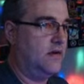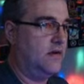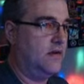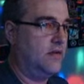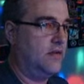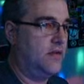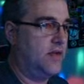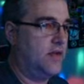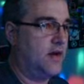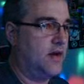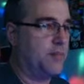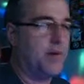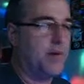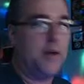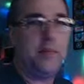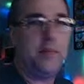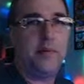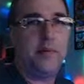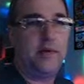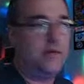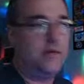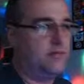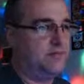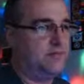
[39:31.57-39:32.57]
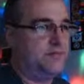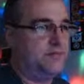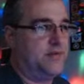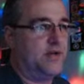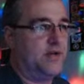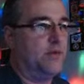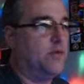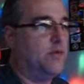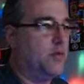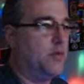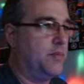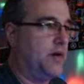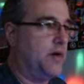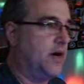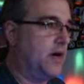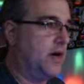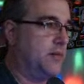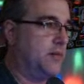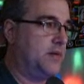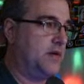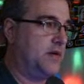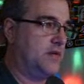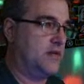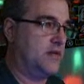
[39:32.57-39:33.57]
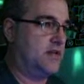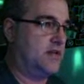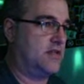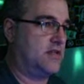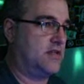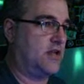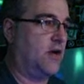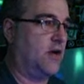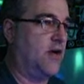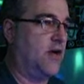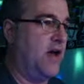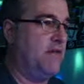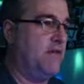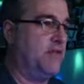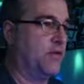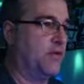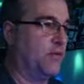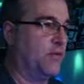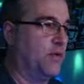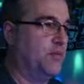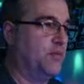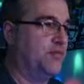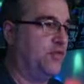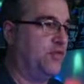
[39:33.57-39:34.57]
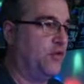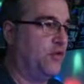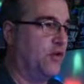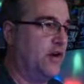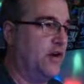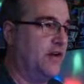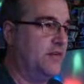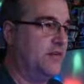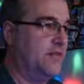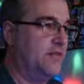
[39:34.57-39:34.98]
That I probably still won't buy because I just don't have the room for it.